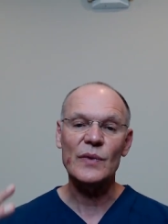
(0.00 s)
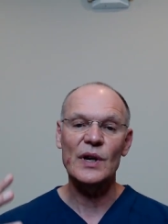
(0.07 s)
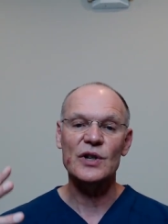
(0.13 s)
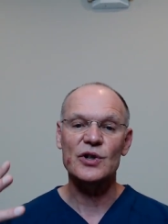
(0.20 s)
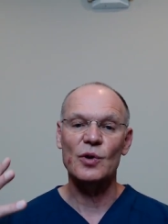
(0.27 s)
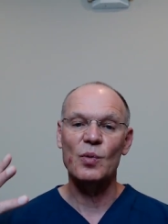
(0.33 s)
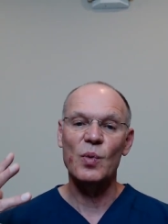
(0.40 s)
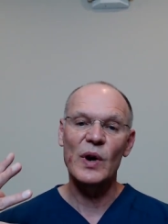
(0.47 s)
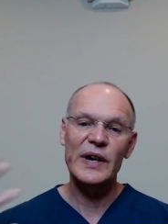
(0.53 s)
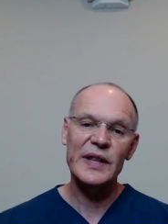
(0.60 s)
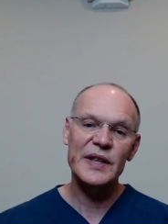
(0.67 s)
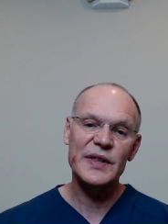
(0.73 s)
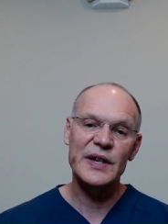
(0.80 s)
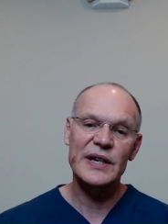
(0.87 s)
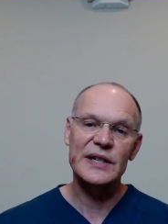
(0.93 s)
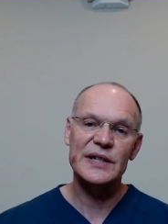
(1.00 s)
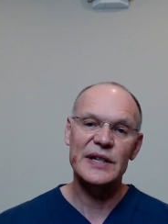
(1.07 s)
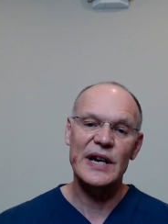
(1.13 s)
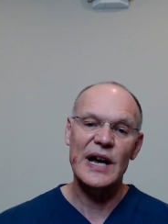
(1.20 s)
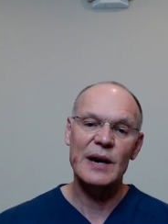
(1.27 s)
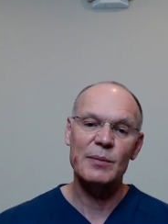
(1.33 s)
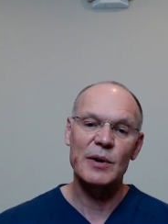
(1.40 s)
So one of the things that
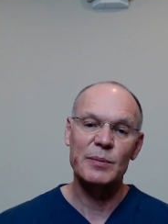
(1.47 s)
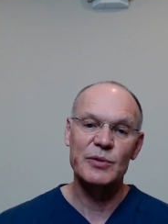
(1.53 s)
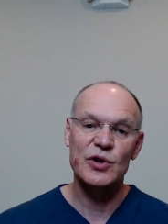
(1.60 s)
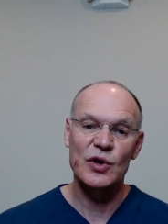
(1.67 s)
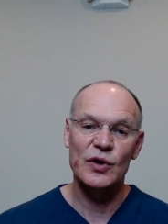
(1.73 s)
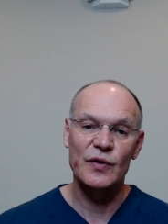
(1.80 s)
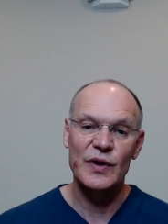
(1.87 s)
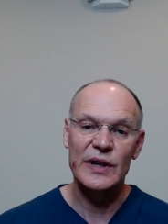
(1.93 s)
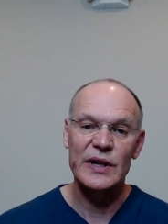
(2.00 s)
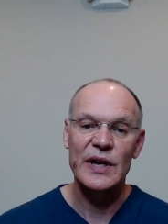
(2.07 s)
I'm observing